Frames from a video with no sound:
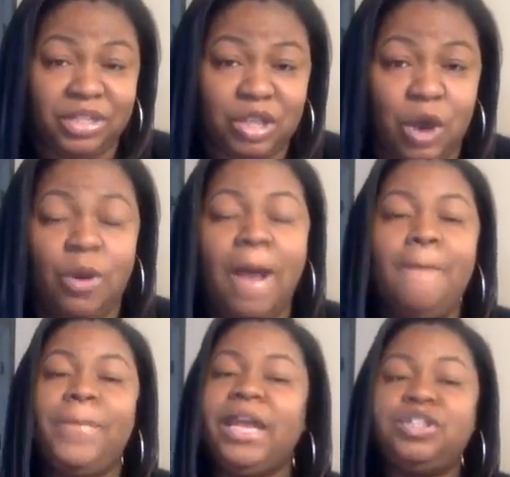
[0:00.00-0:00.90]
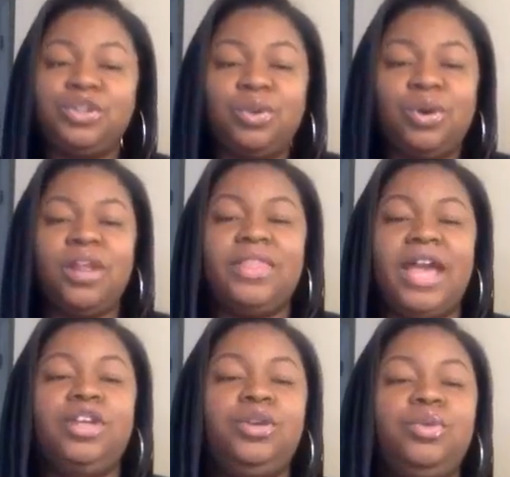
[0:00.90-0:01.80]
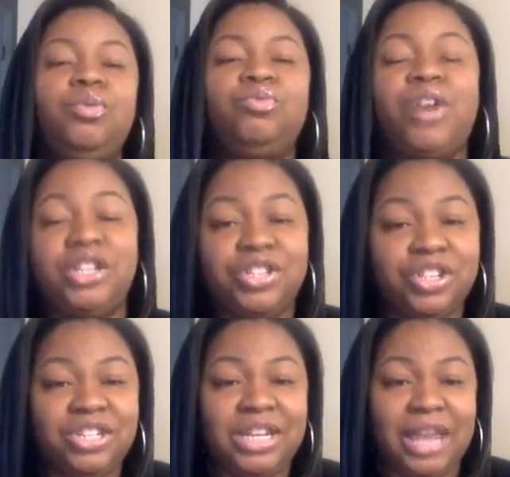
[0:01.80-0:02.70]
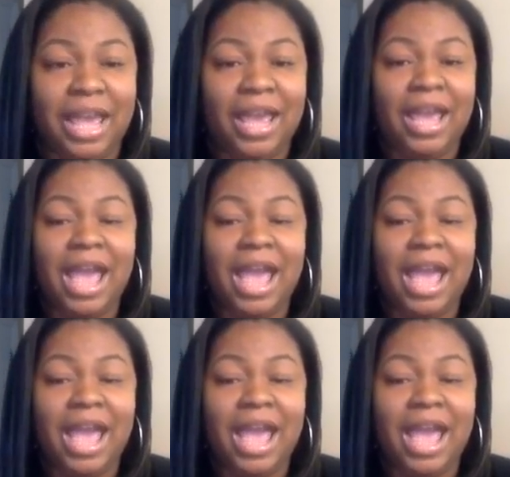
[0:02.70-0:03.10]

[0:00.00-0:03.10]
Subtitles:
So make sure that you register today.